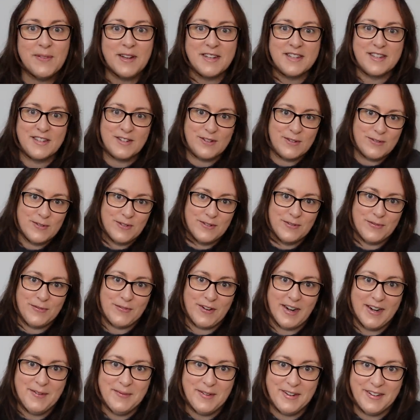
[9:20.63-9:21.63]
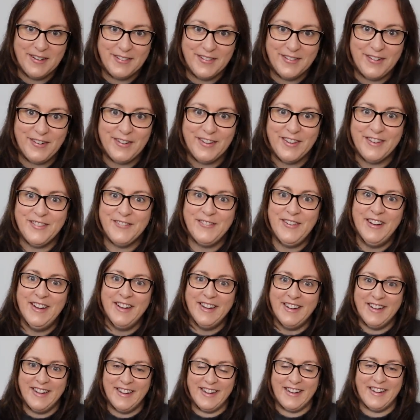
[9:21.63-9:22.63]
I still want to frame it for them,
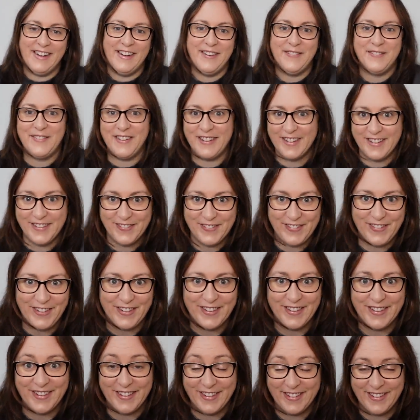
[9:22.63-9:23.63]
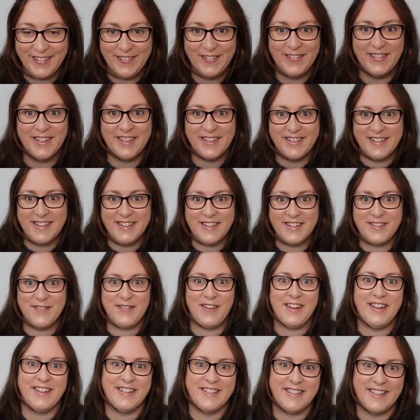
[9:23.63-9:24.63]
but they've got the stitched
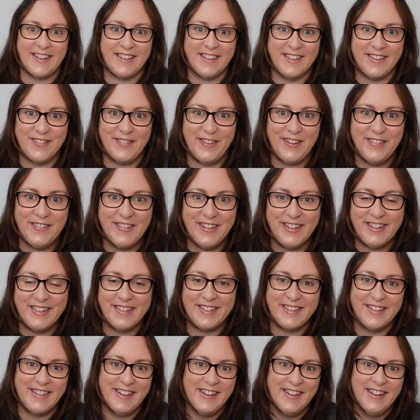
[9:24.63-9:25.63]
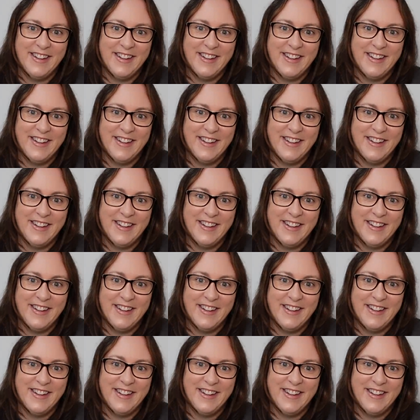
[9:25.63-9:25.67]
piece at the moment.